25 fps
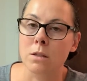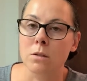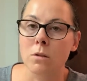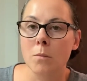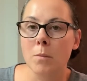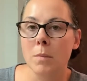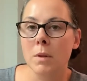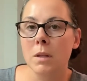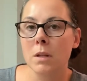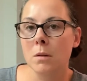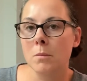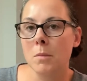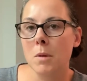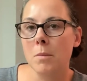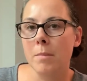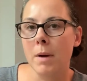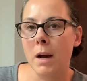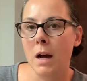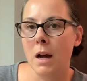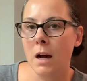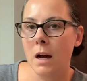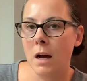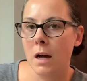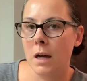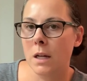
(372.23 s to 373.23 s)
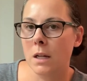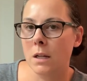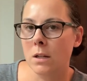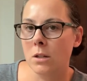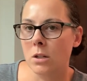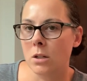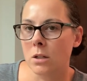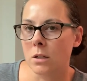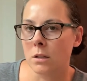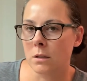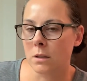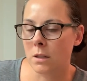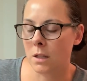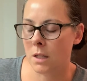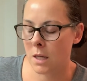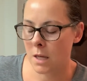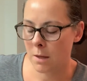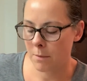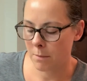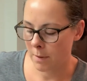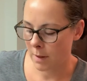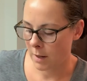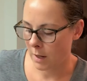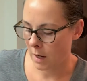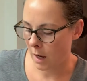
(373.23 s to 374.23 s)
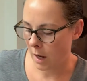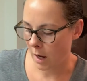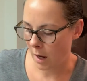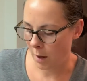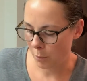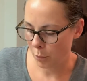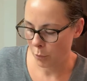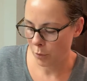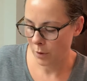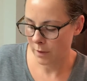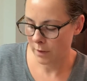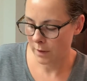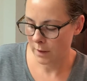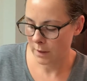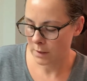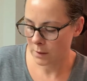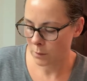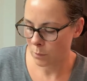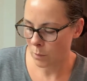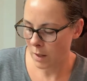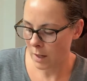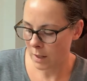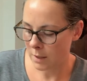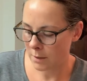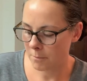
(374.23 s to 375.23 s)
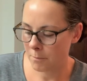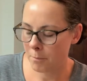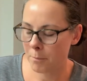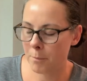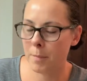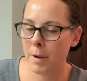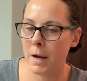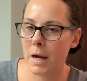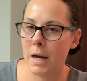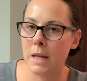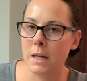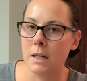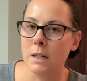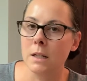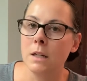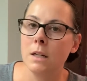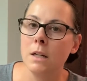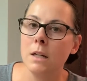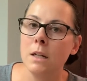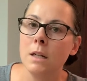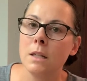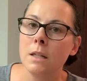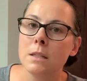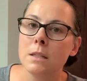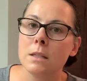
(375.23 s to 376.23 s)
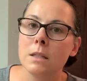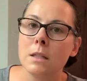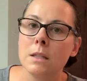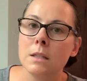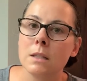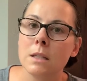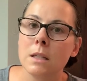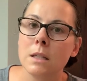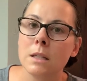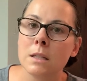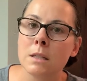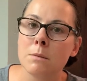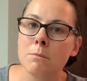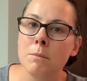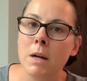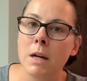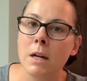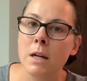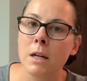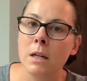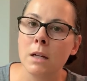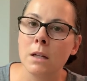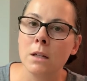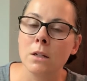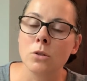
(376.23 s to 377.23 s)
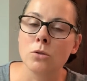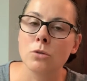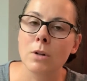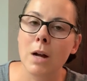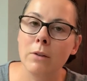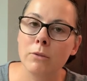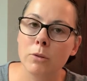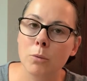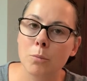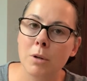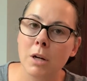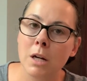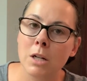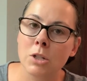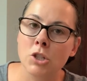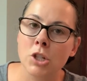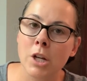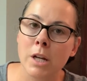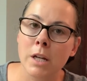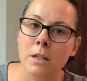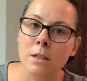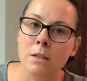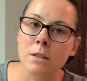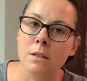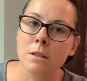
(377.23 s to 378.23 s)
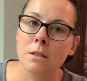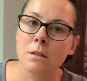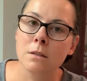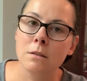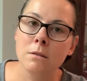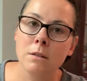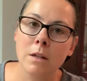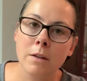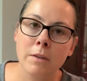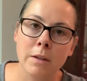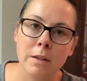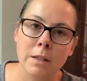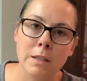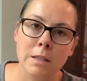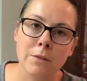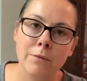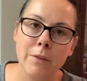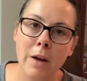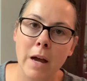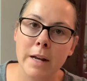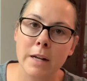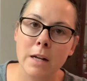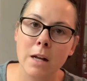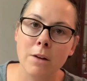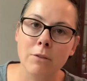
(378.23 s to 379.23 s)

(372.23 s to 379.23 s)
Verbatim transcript: So I'm a little bit behind on keeping up with this one, but since it's my travel project, I think that's fine.